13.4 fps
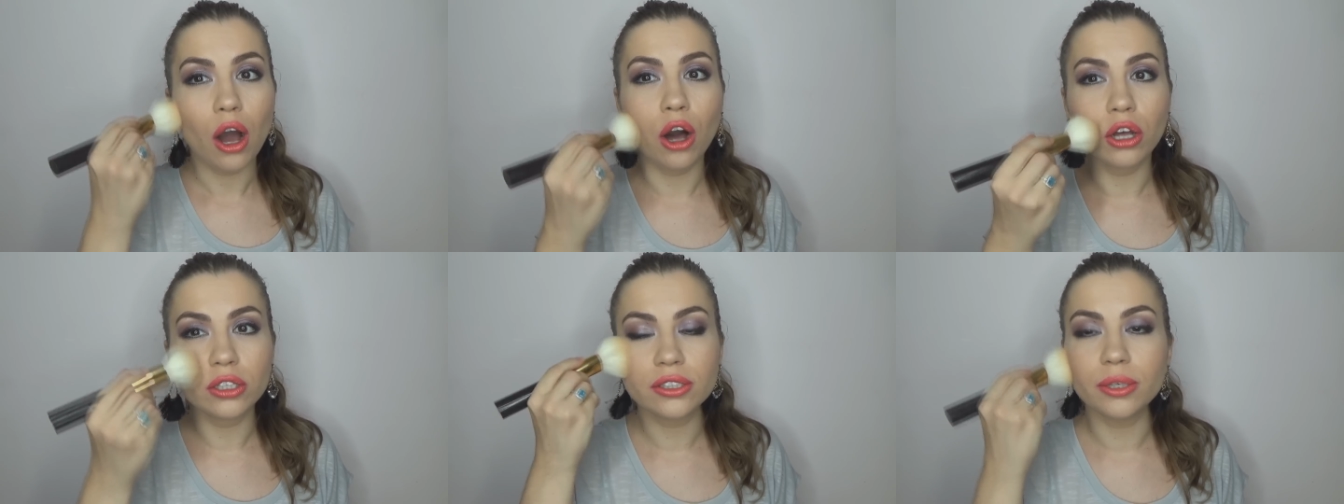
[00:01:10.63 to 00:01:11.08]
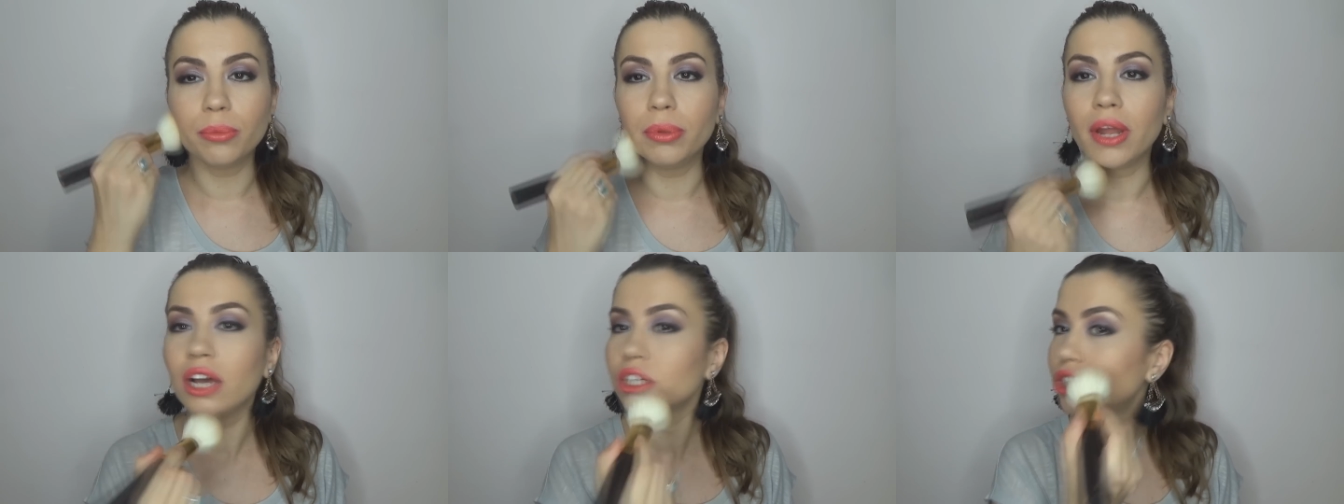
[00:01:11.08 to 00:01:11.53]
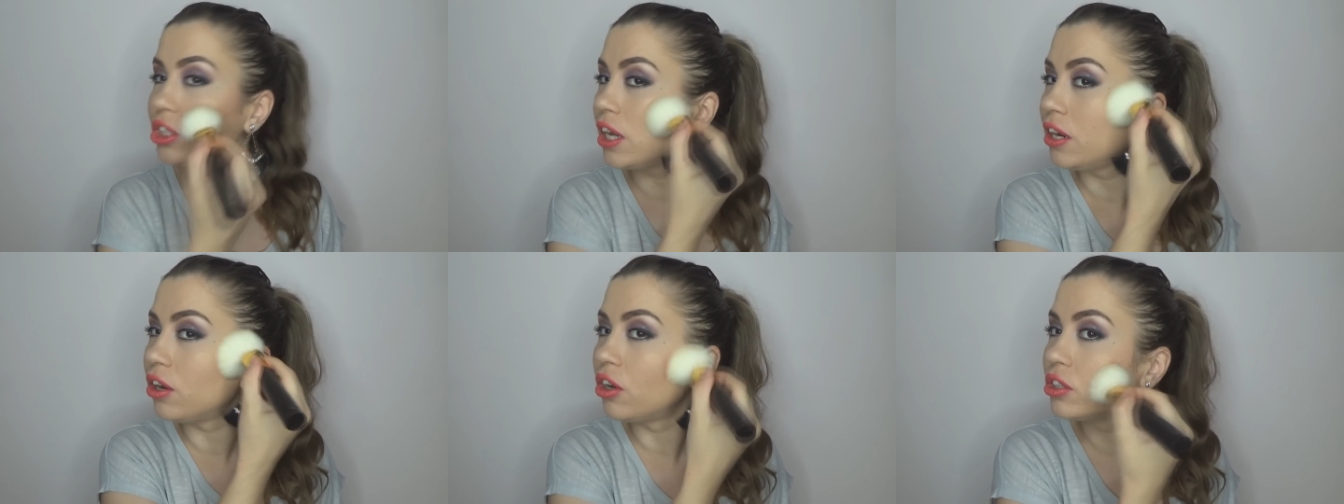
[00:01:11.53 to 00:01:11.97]
on the blush
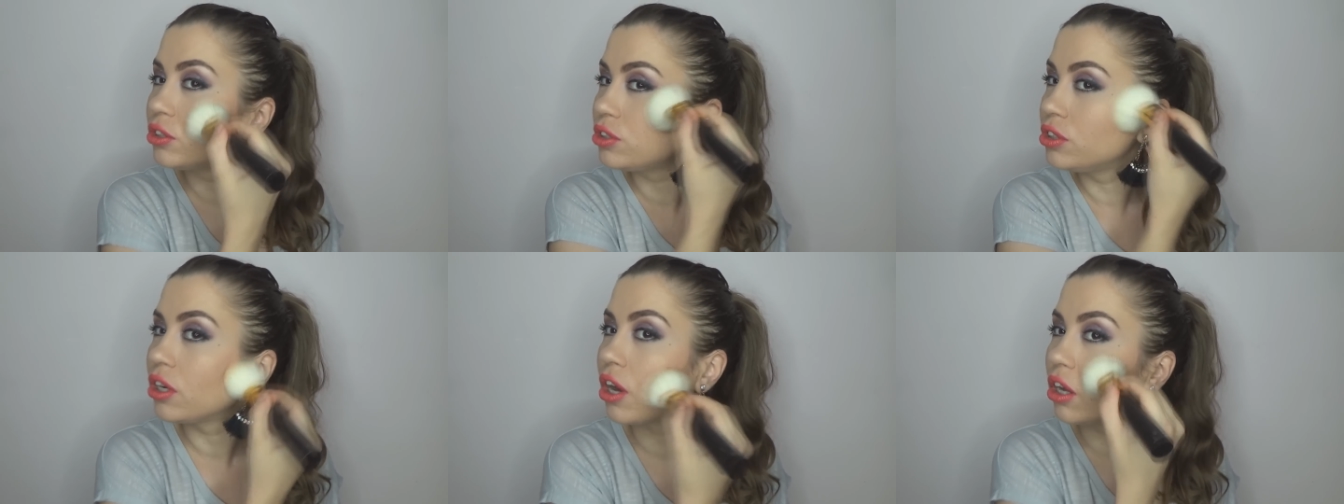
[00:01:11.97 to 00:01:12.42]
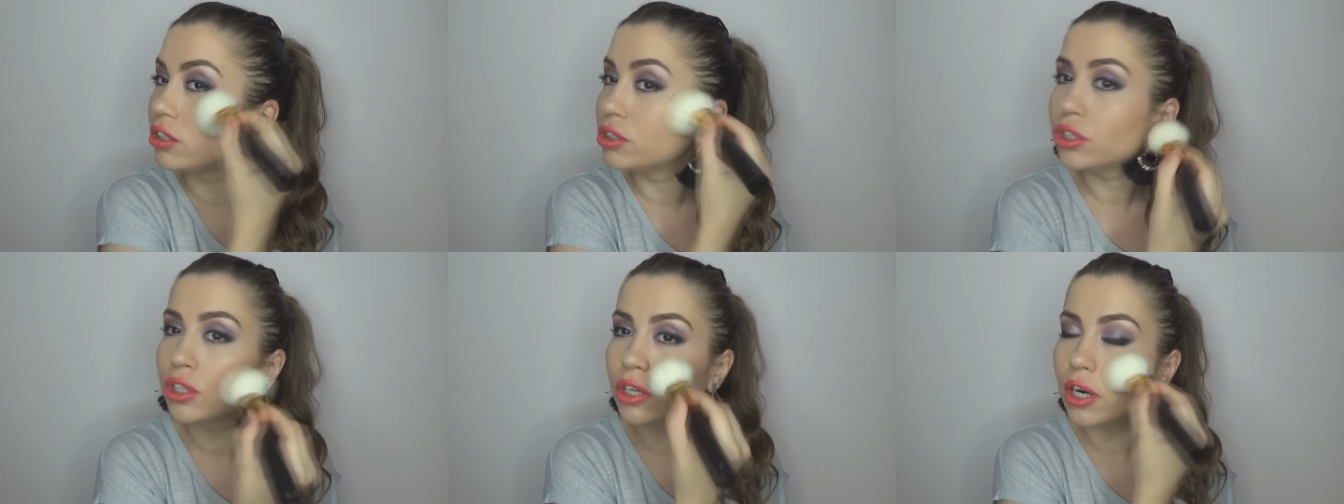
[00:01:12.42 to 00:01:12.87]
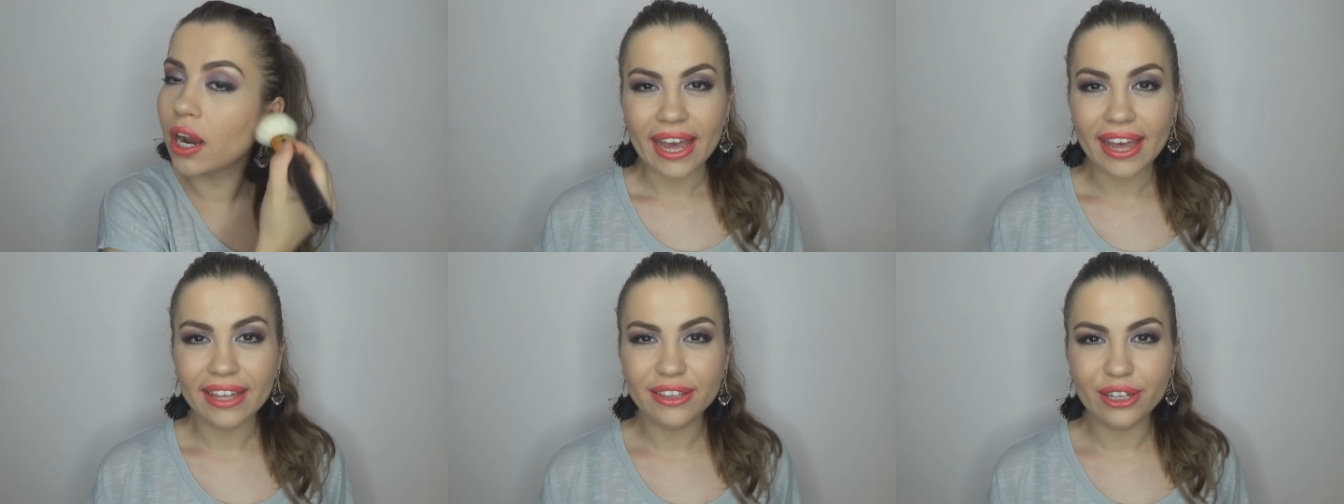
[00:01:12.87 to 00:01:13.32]
and onto the contour
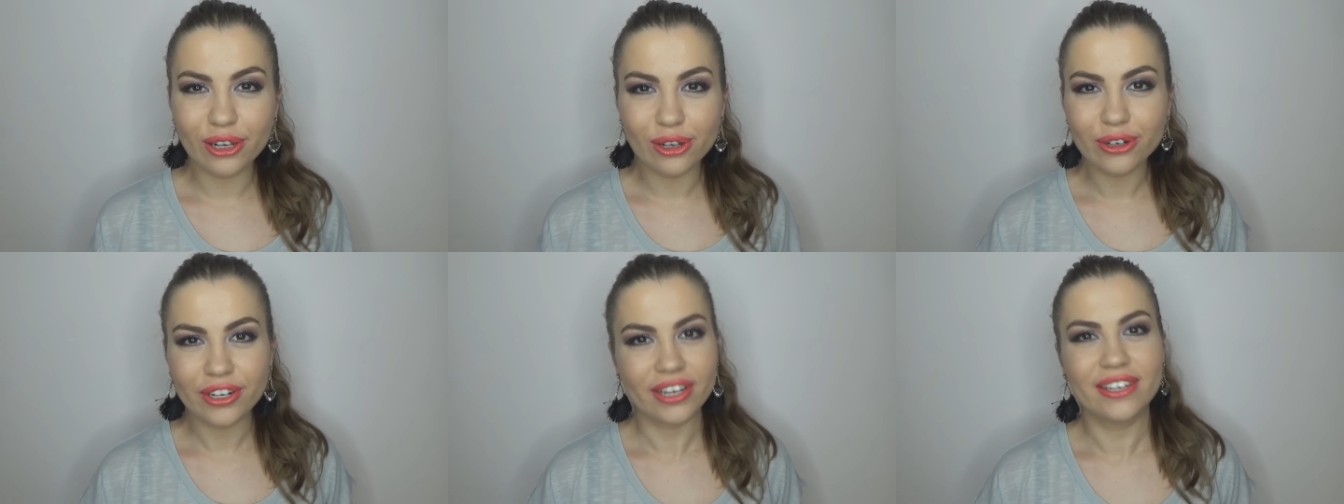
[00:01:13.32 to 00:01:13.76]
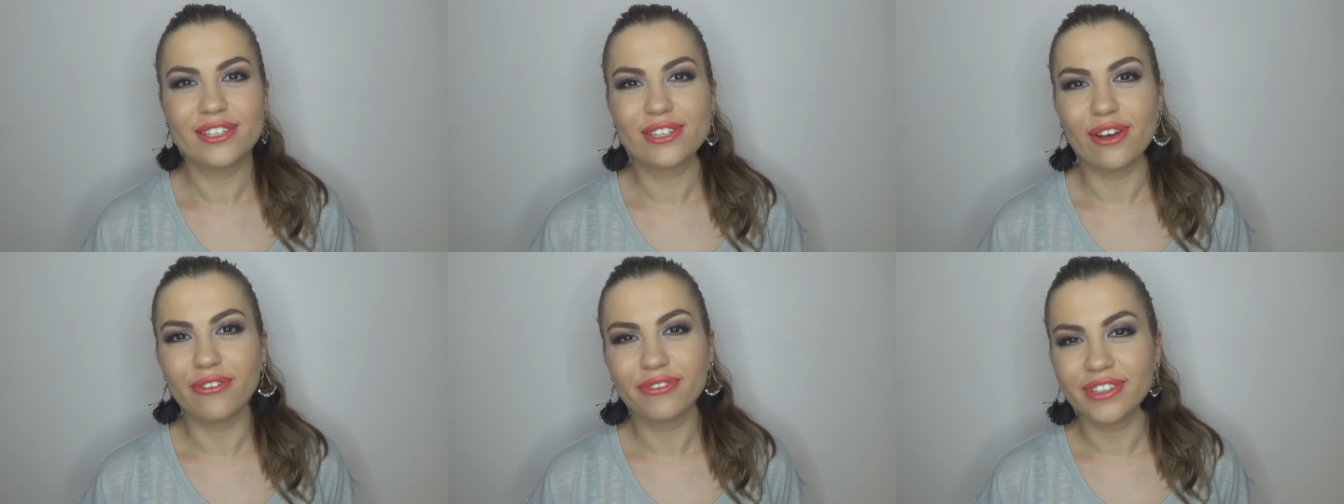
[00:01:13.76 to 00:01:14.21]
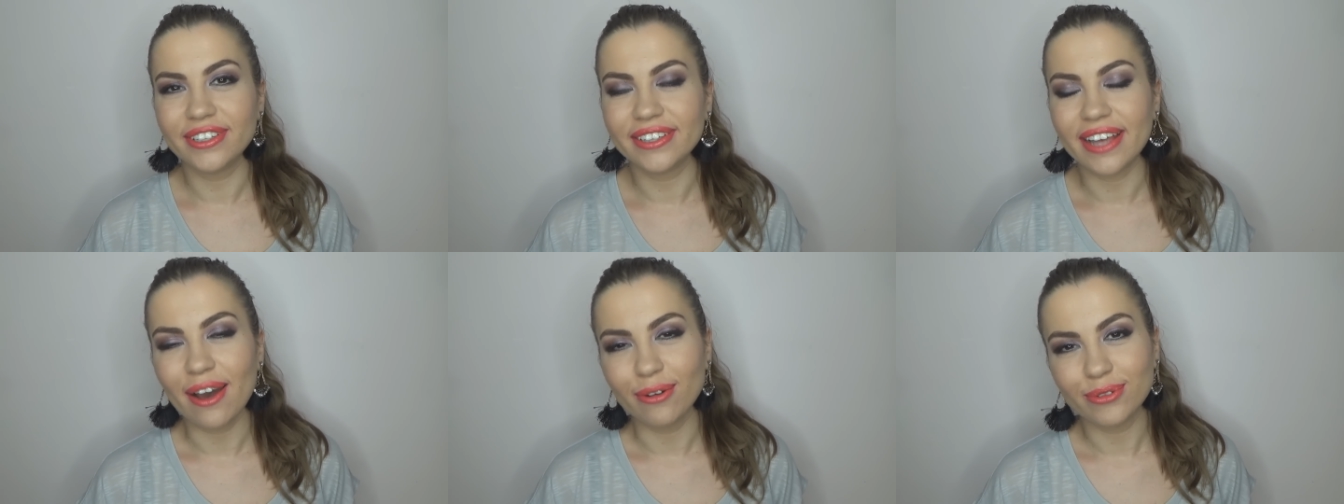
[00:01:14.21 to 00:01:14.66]
and the look is
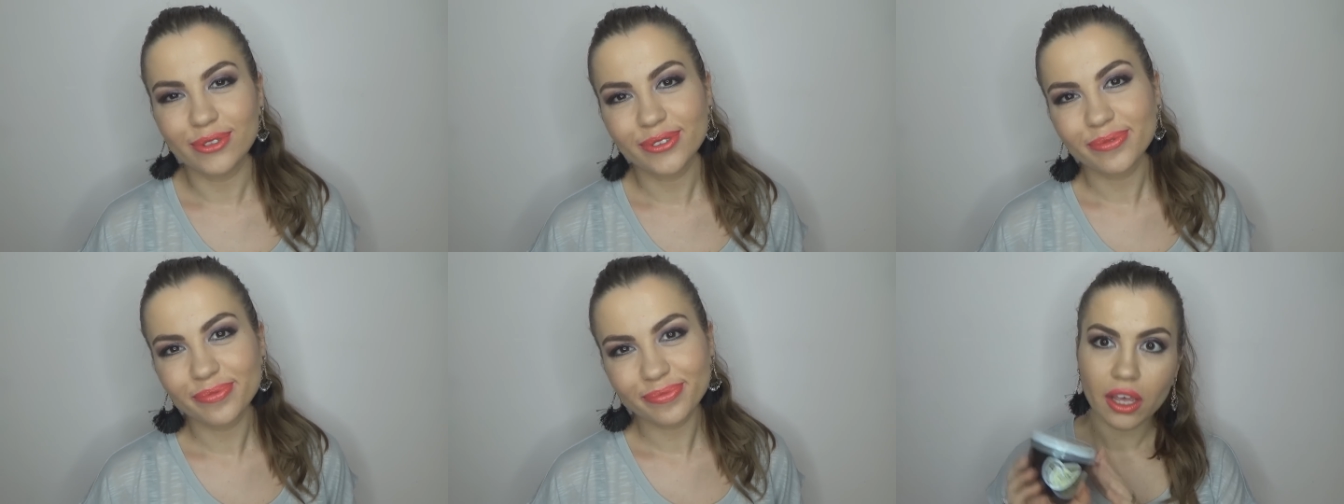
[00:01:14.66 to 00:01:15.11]
softened out.